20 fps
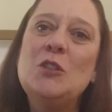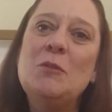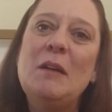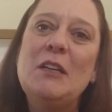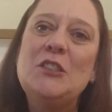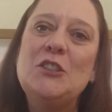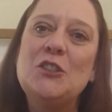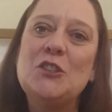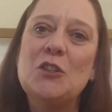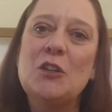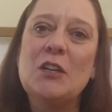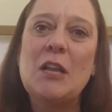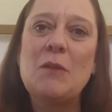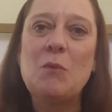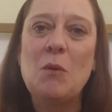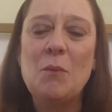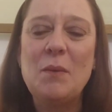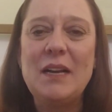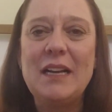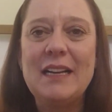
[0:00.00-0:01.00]
to make sure that
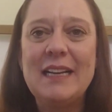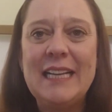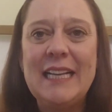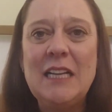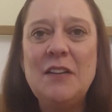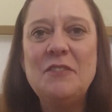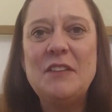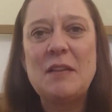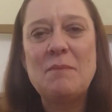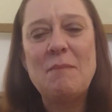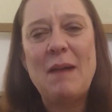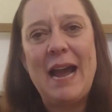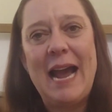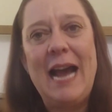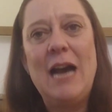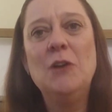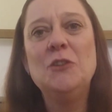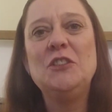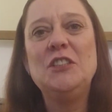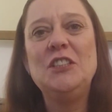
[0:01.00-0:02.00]
when we leave, that my
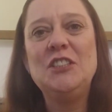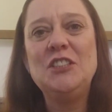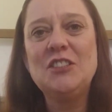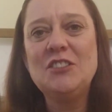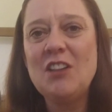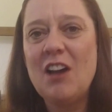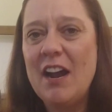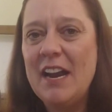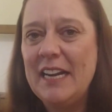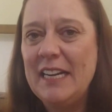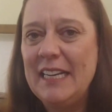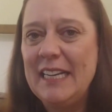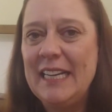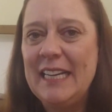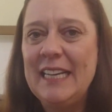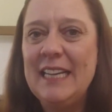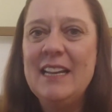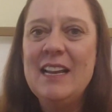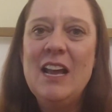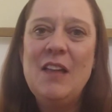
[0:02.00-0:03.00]
house is
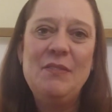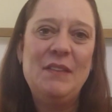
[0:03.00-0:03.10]
tidy,